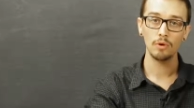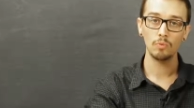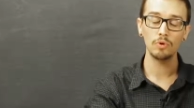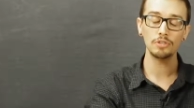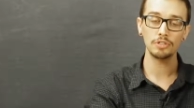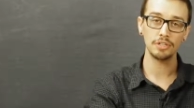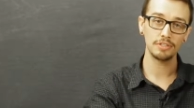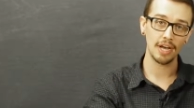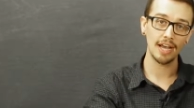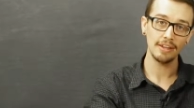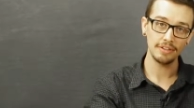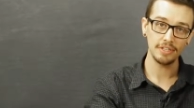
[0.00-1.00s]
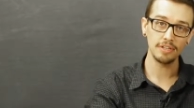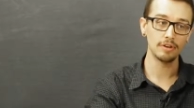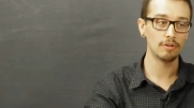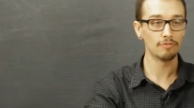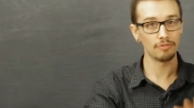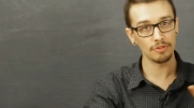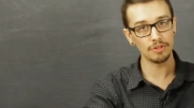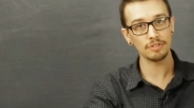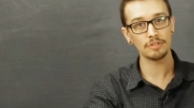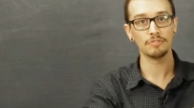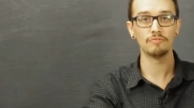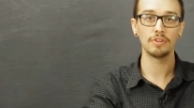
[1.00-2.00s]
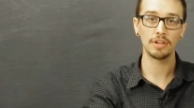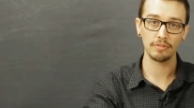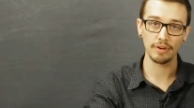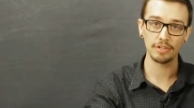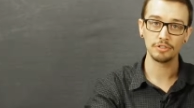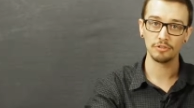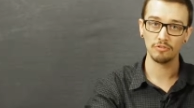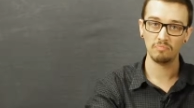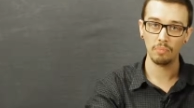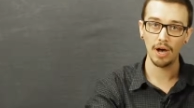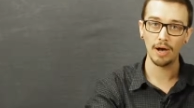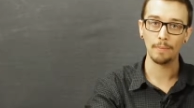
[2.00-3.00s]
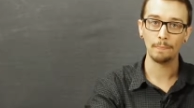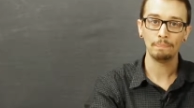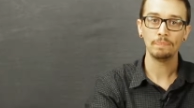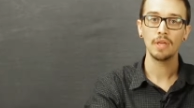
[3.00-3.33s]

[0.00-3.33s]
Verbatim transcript: which is ideal for this configuration of pump.